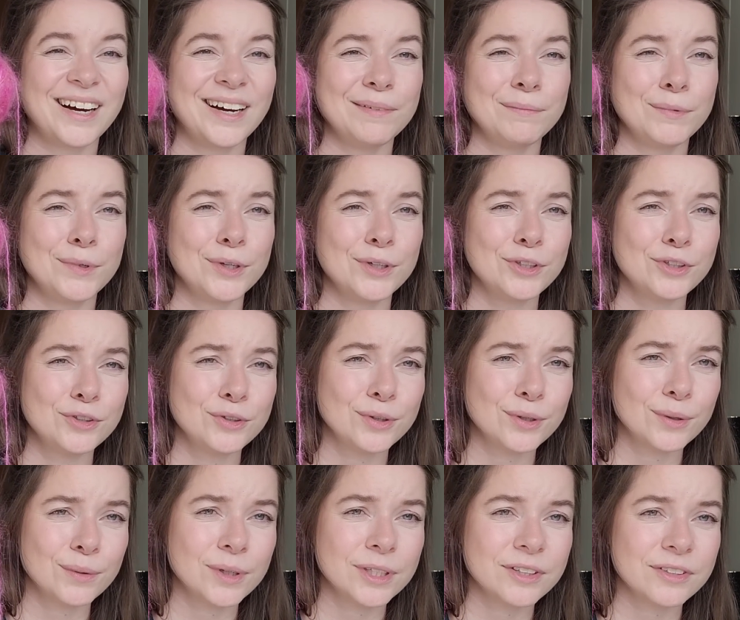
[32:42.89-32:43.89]
I'm not
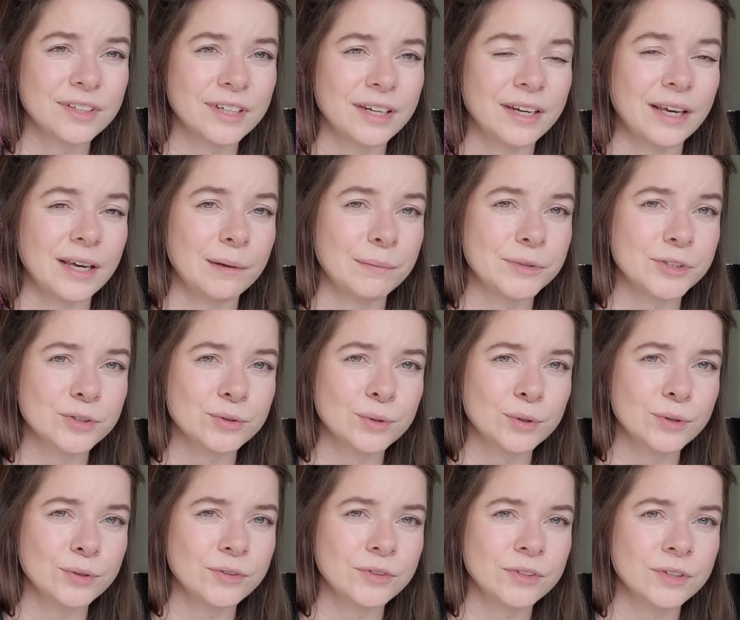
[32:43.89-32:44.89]
sure what the name is
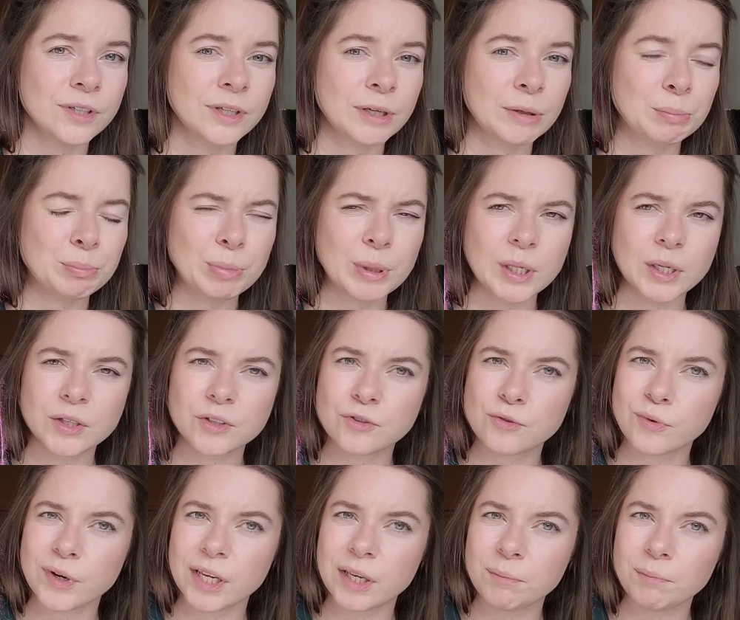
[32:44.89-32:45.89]
called, Pink
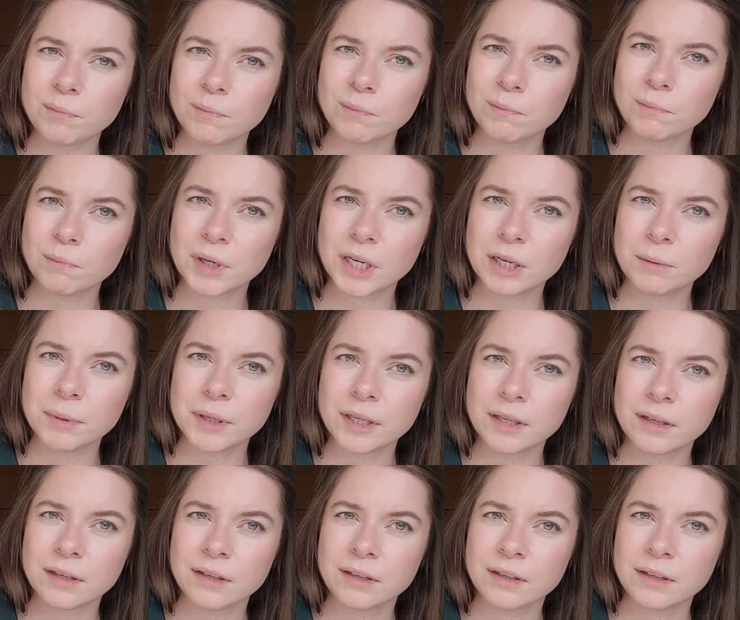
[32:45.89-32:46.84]
Dream maybe,